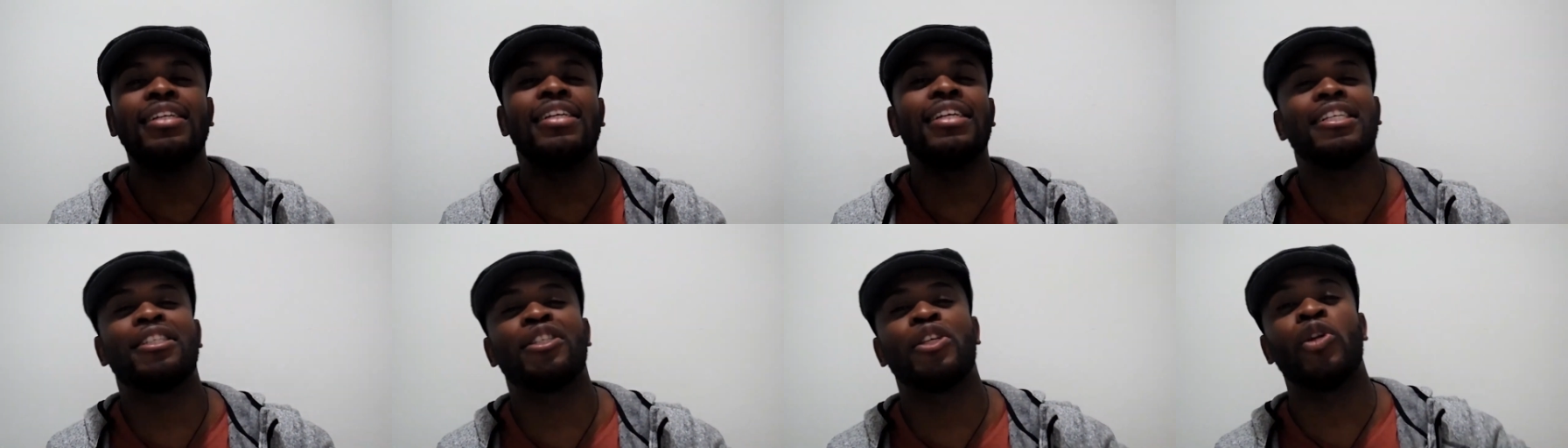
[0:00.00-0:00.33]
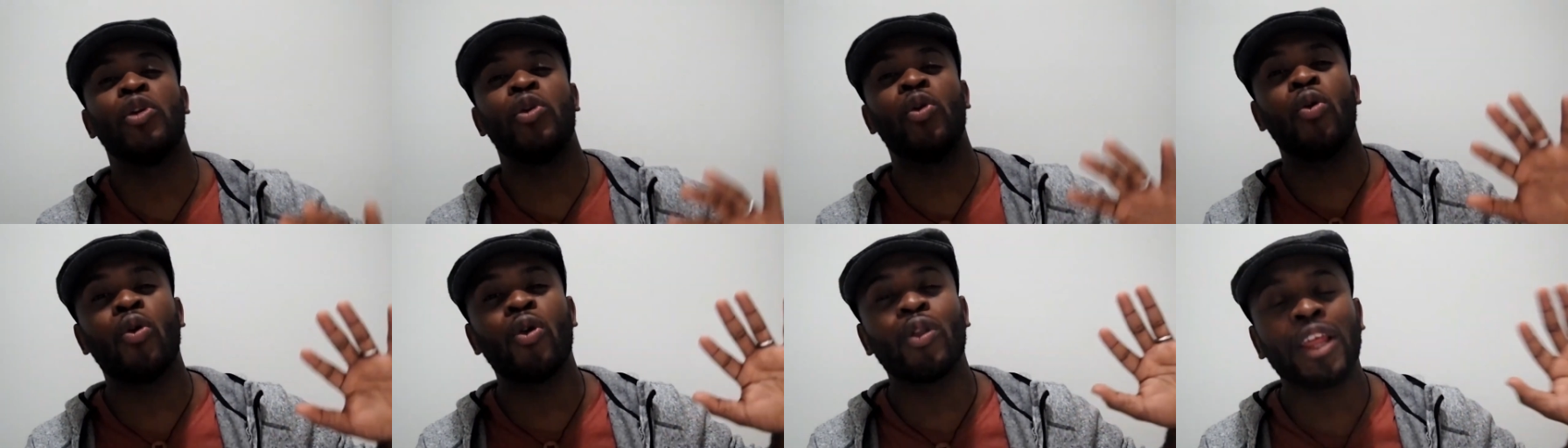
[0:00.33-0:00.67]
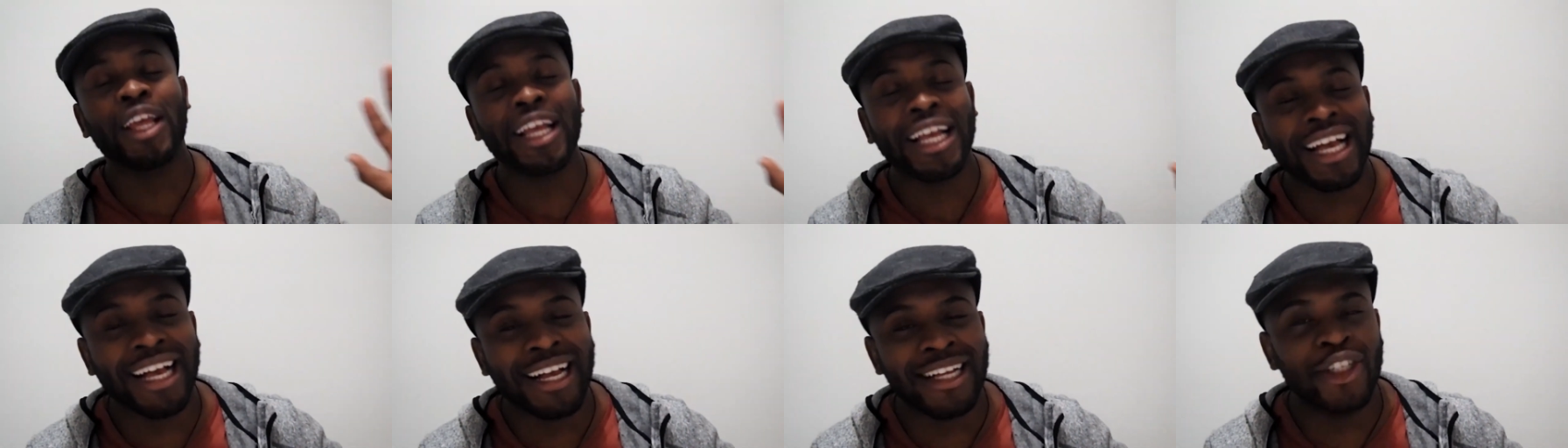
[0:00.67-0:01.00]
it's a northern
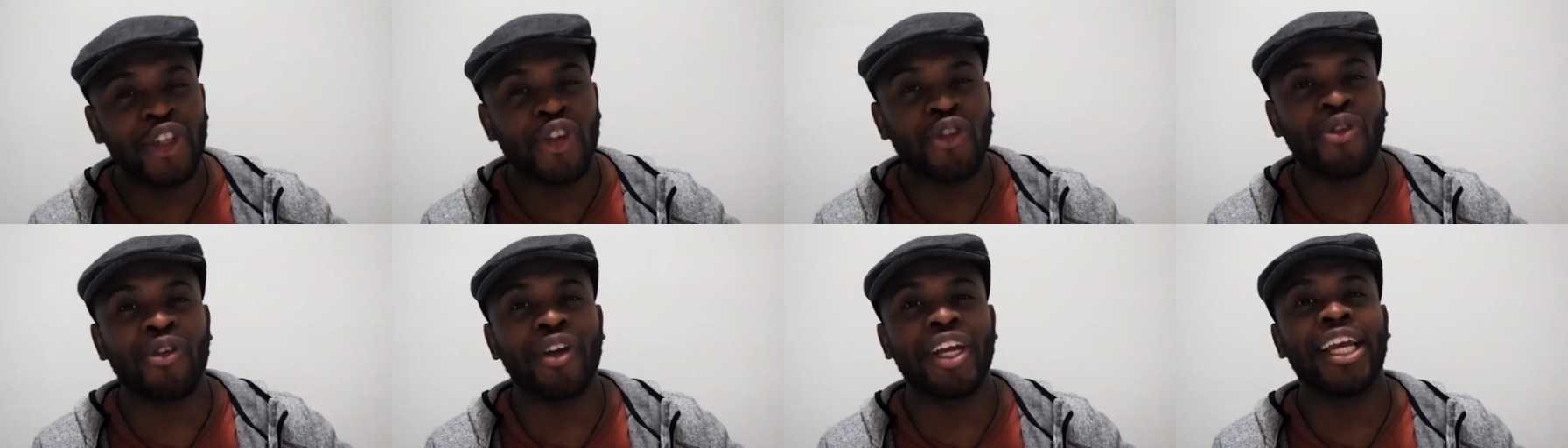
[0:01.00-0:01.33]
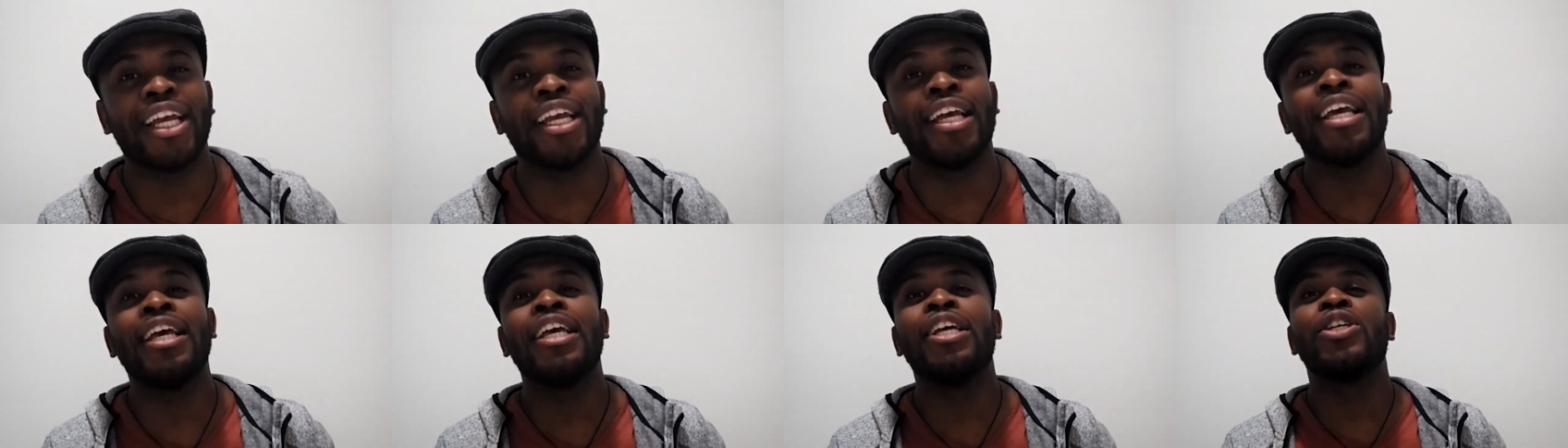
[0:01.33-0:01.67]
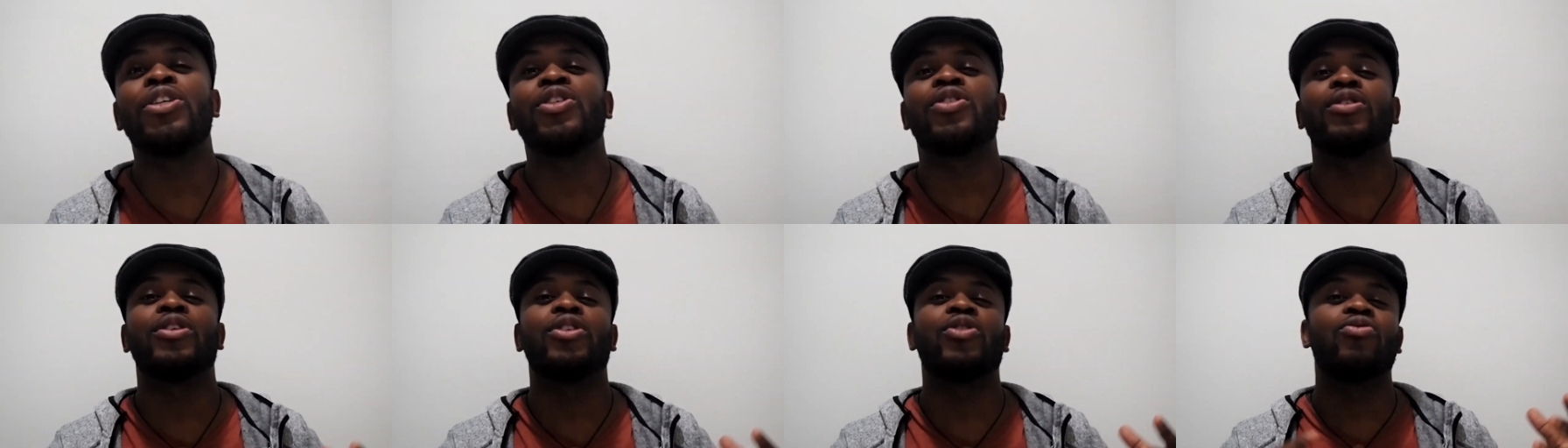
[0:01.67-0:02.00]
country,
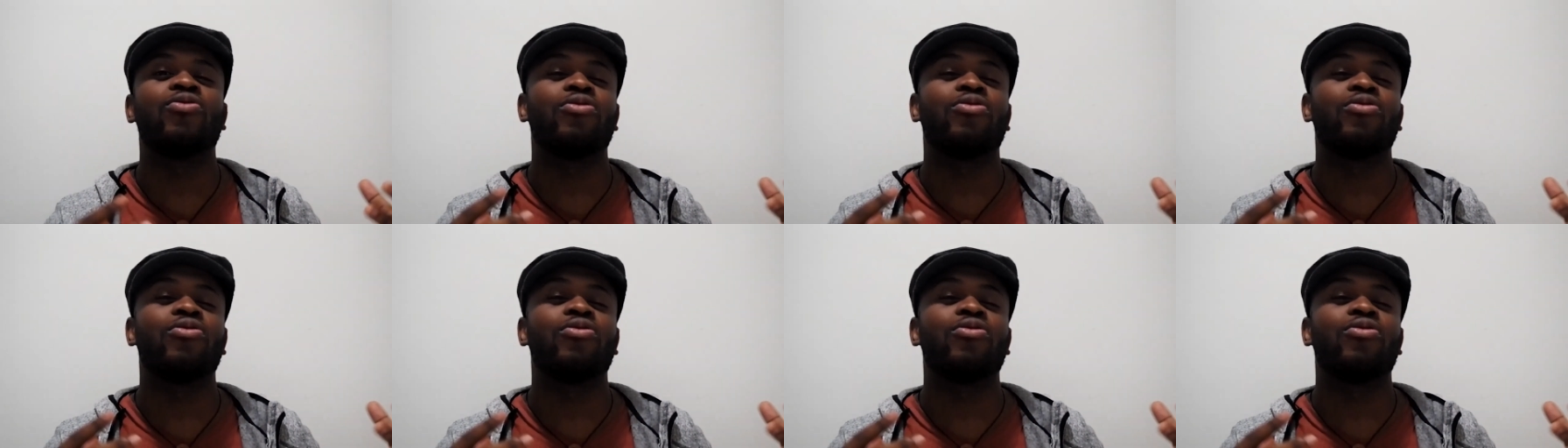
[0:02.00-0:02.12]
so it's